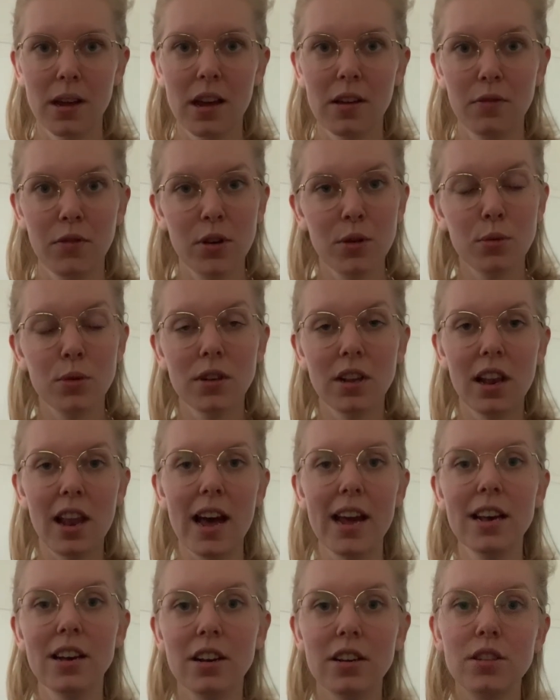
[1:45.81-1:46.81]
If you would
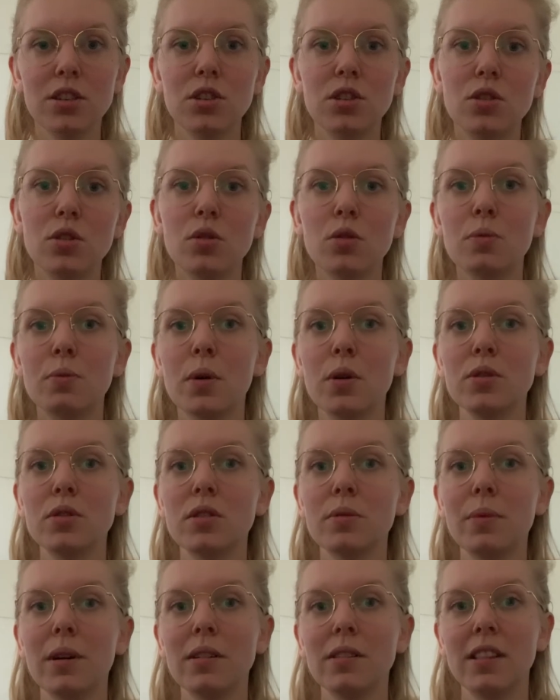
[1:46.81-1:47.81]
like us to
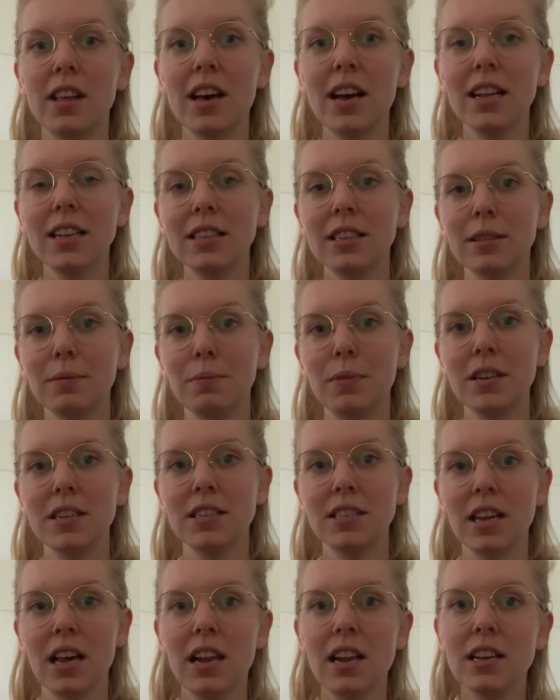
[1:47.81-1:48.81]
post about that,
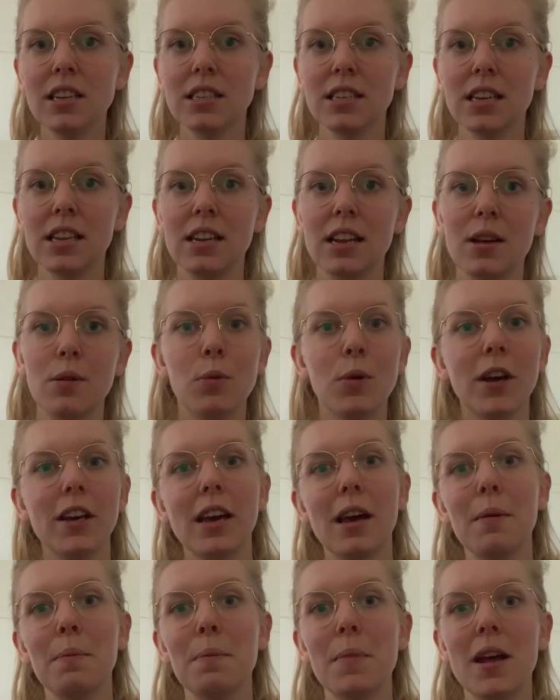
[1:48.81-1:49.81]
please tell us and then we
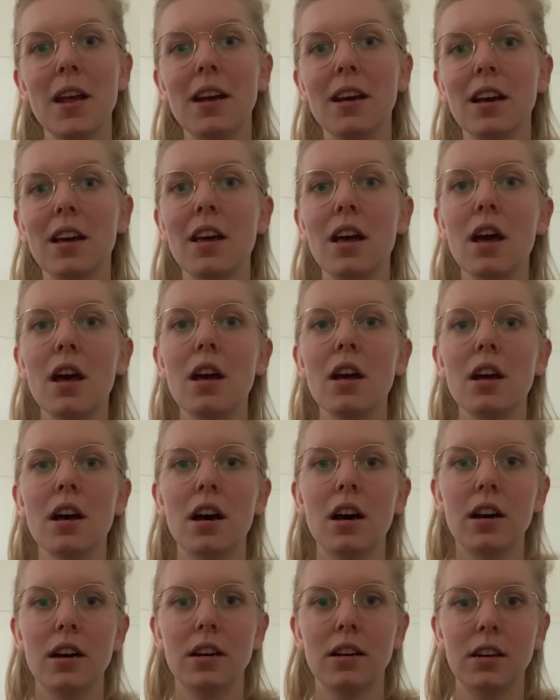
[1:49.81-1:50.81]
can make
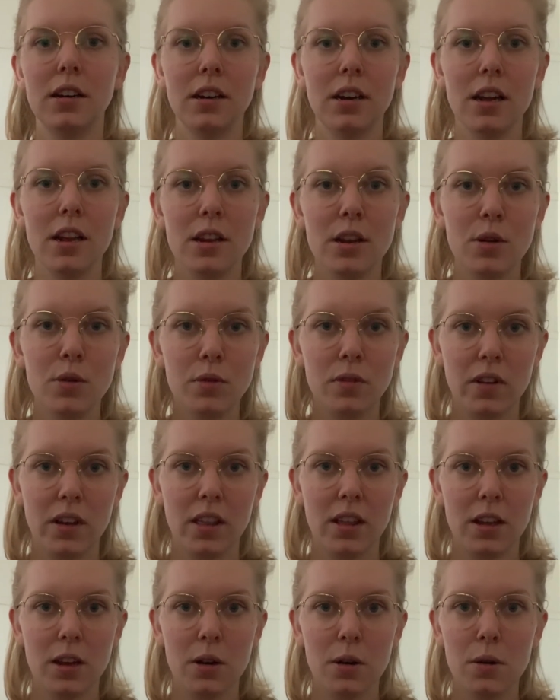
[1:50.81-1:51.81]
a new
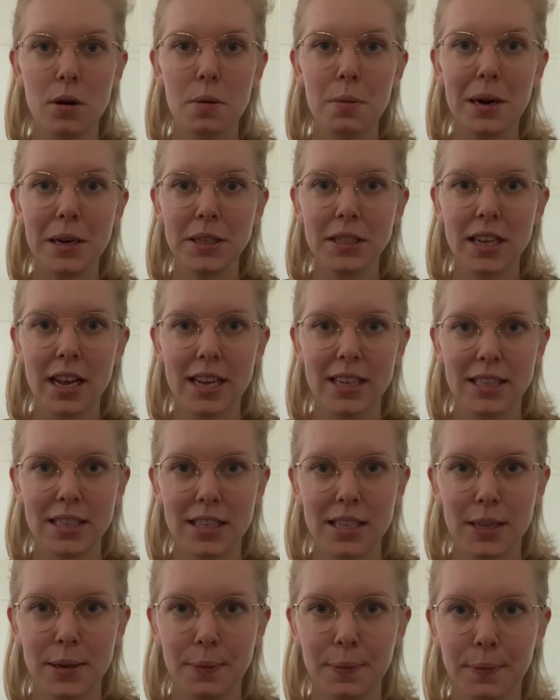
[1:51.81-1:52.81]
video about
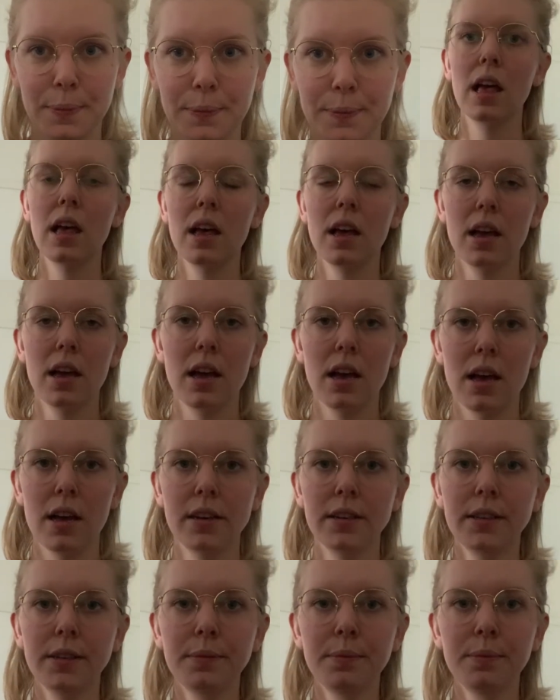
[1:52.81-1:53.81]
that.
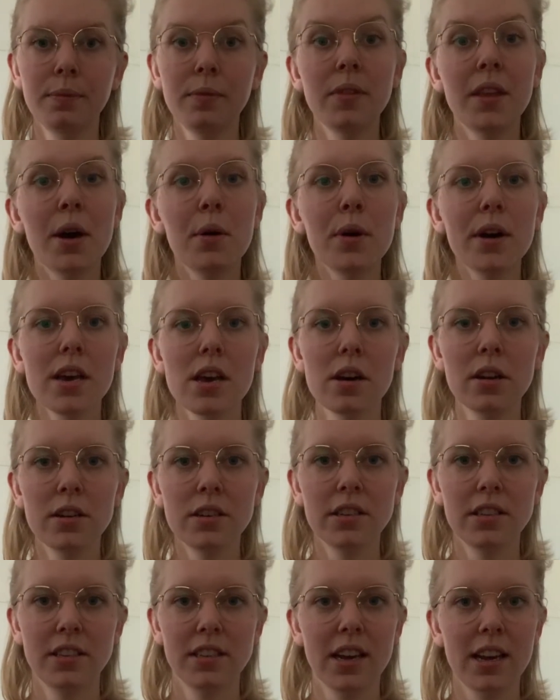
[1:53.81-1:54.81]
Now I
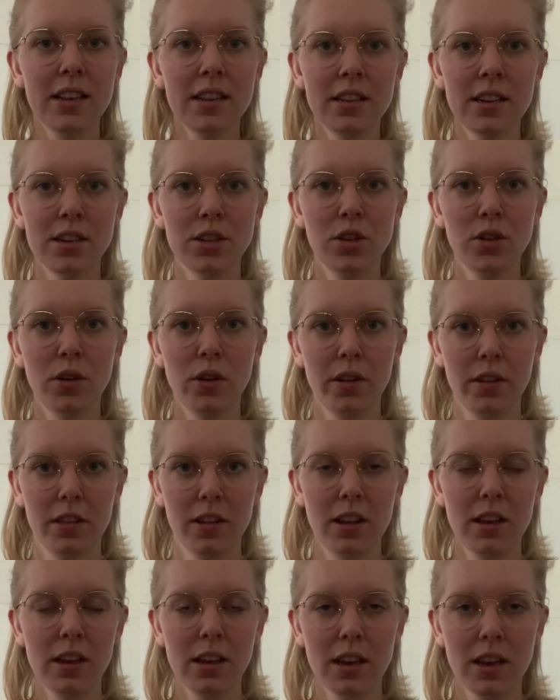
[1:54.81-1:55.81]
understand that you're
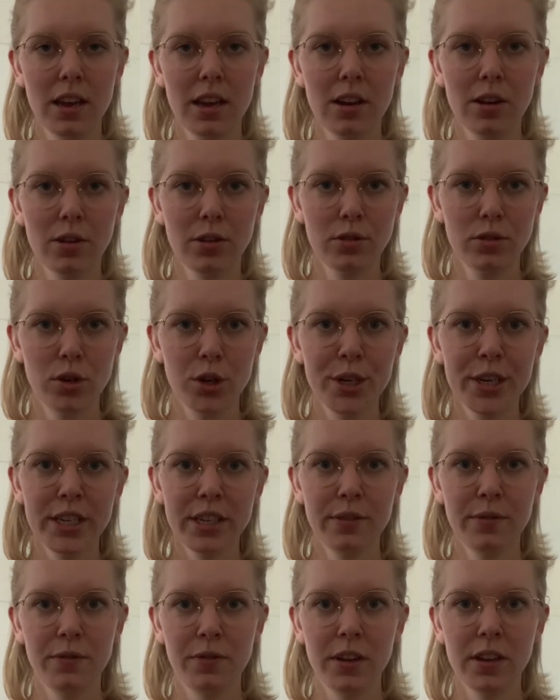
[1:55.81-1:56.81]
thinking alternative
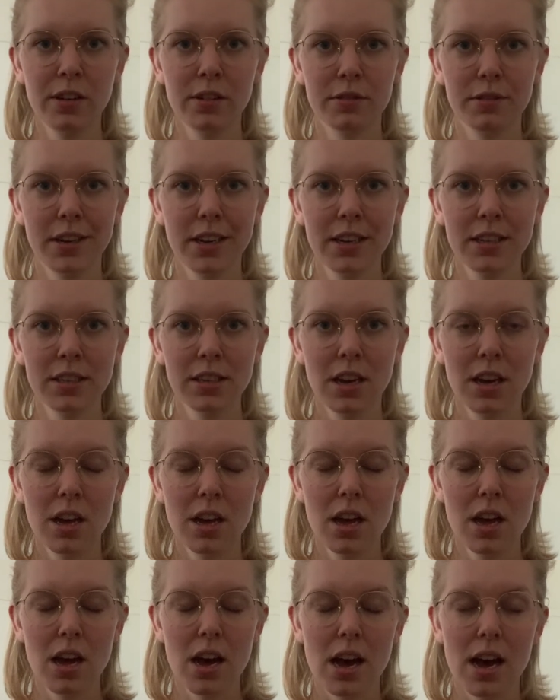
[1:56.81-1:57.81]
fingerings.
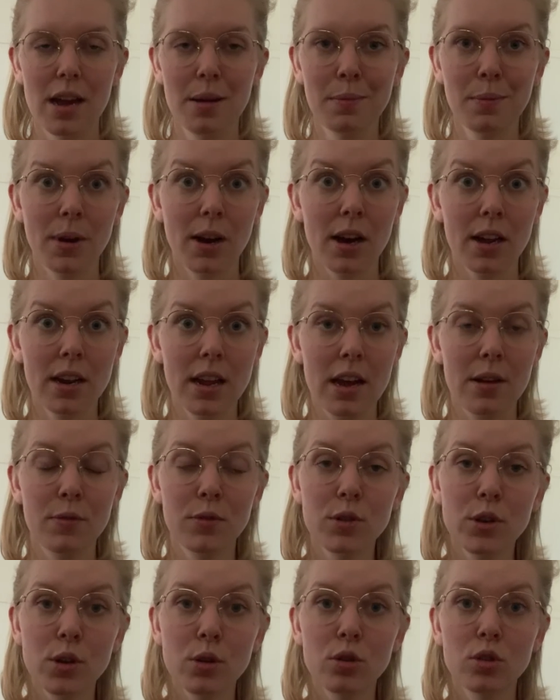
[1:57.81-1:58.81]
I'm gonna have to
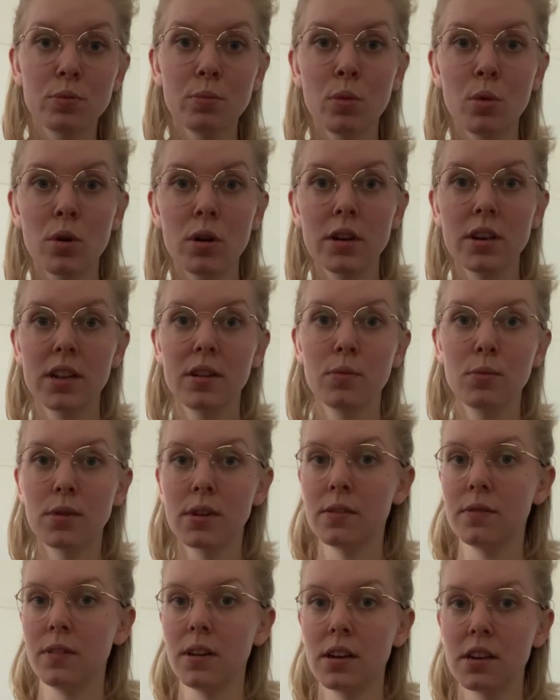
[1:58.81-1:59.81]
use more than 1
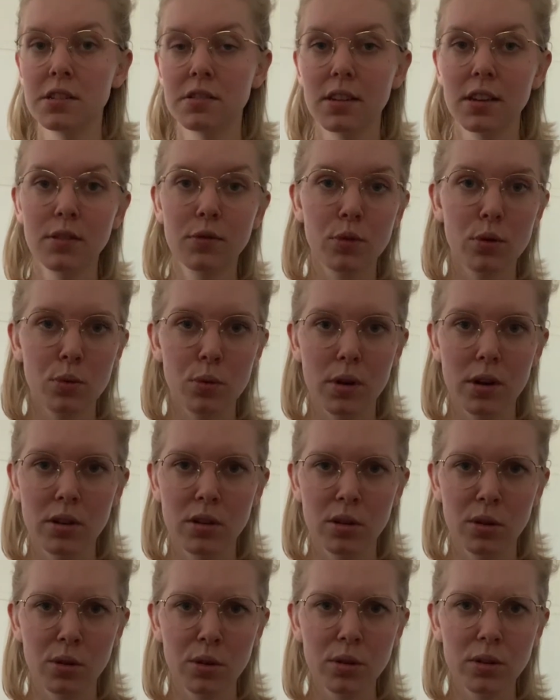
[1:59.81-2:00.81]
fingering for 1
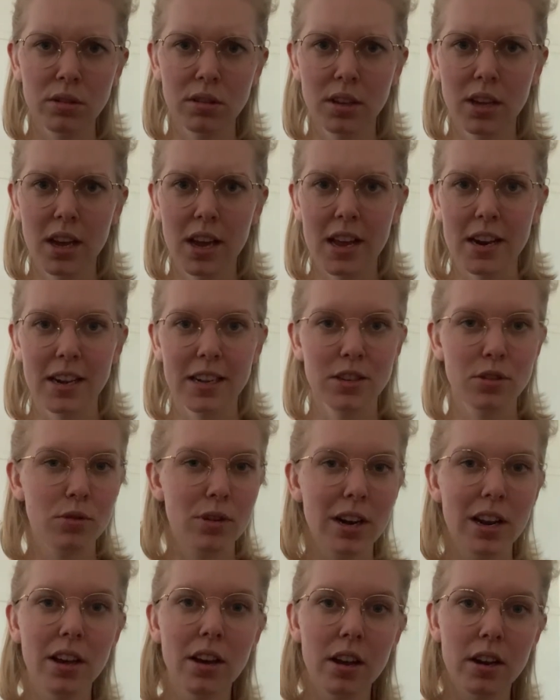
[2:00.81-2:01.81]
note. That's really
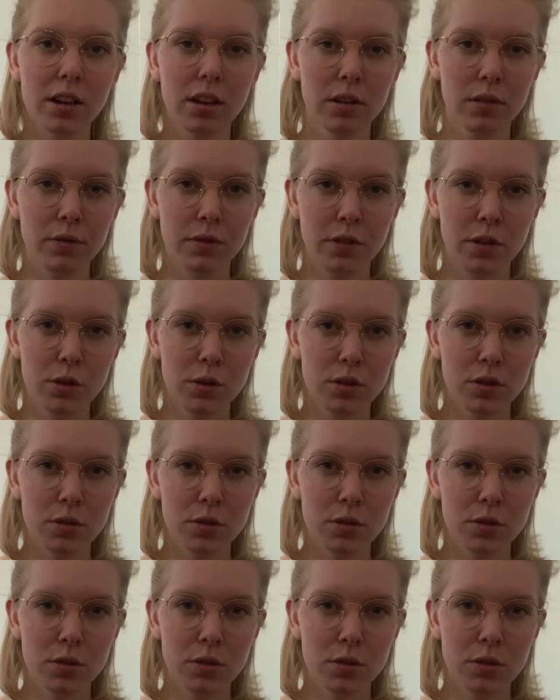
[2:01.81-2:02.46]
gonna confuse